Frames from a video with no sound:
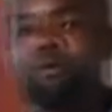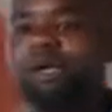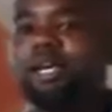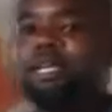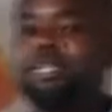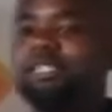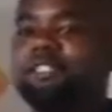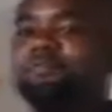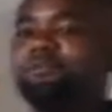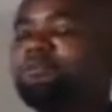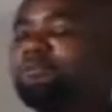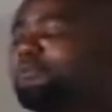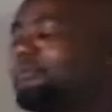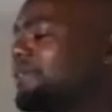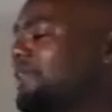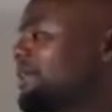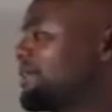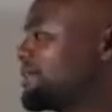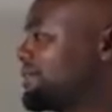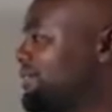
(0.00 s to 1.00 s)
you get
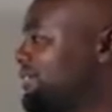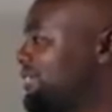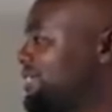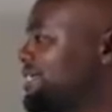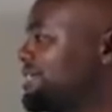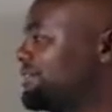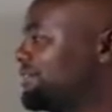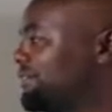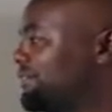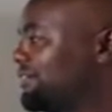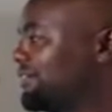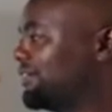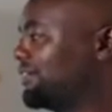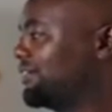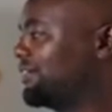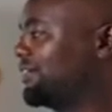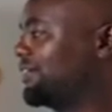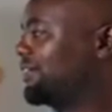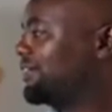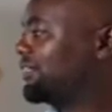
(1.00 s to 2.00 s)
3D.
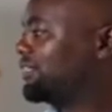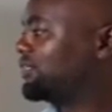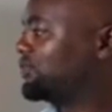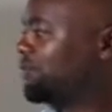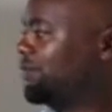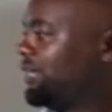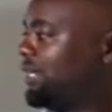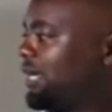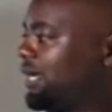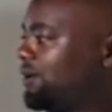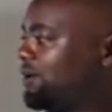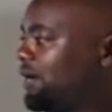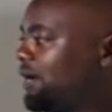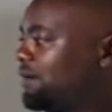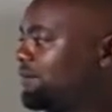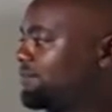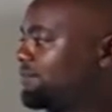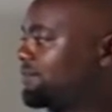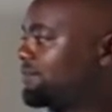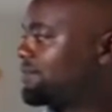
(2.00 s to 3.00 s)
So here you
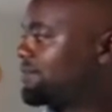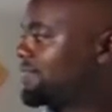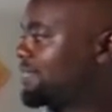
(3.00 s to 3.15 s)
have